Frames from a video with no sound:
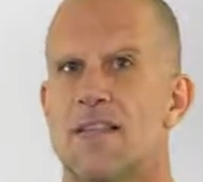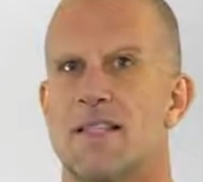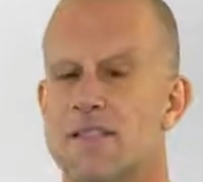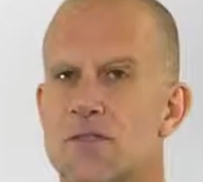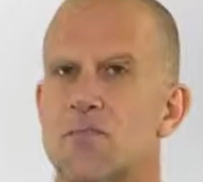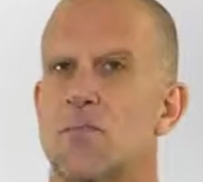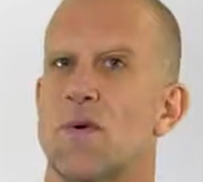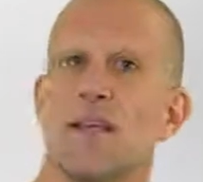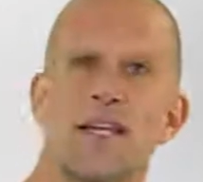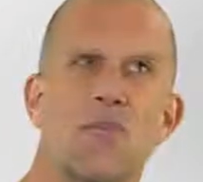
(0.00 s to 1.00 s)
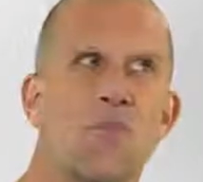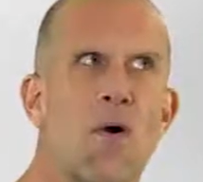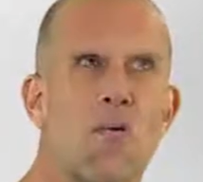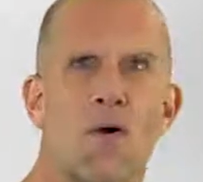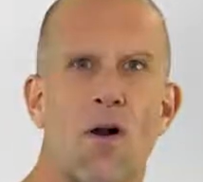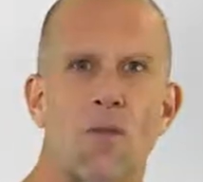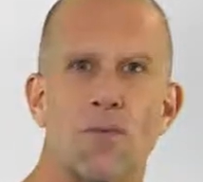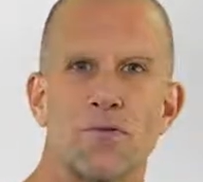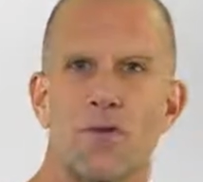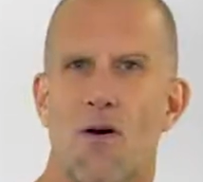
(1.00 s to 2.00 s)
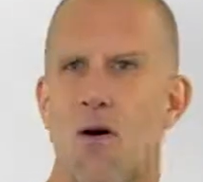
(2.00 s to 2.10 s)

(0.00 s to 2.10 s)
this is really what we're almost